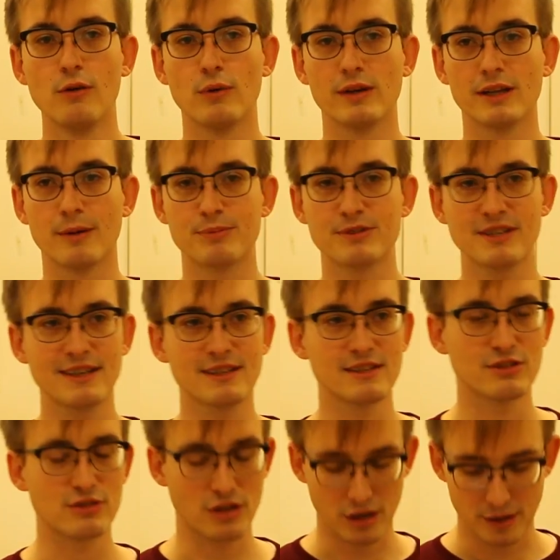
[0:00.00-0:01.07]
when they're
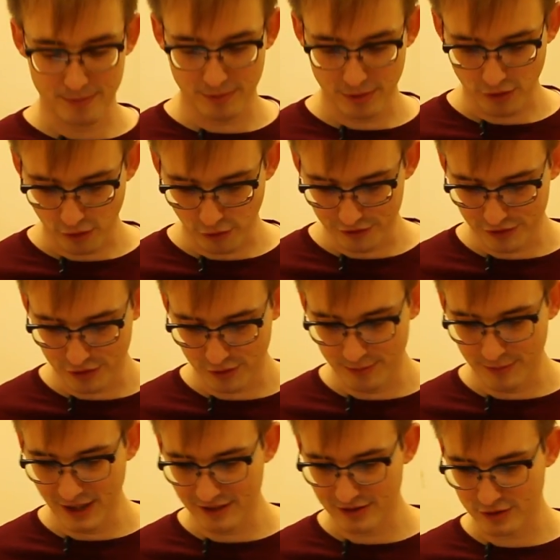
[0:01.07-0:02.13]
particularly sharp, onto the
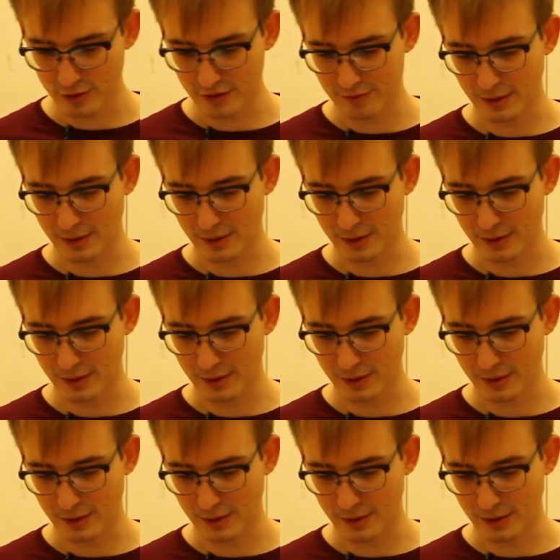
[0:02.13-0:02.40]
military